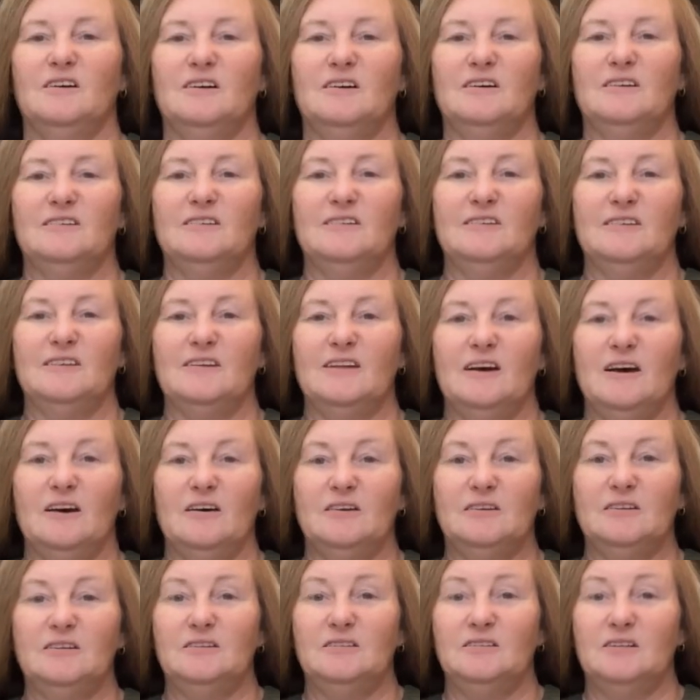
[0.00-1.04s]
Now I
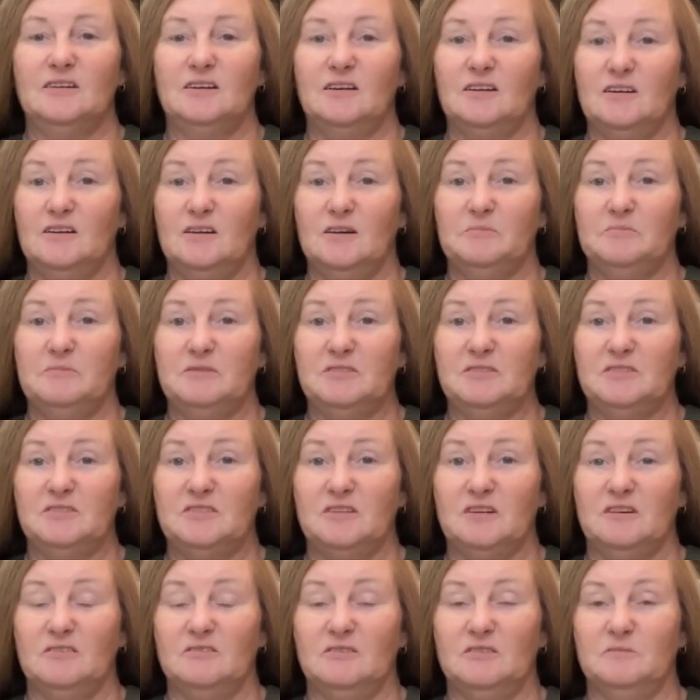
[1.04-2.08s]
need to cut up these
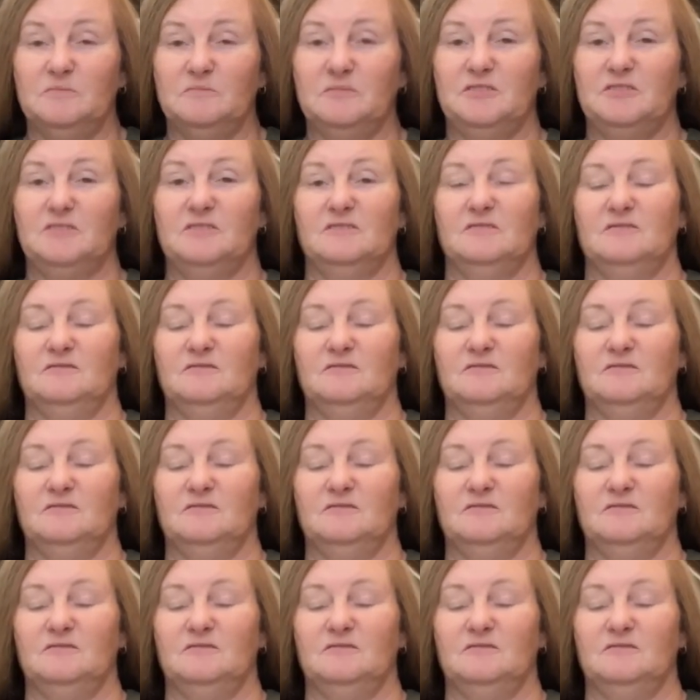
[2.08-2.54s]
turnips.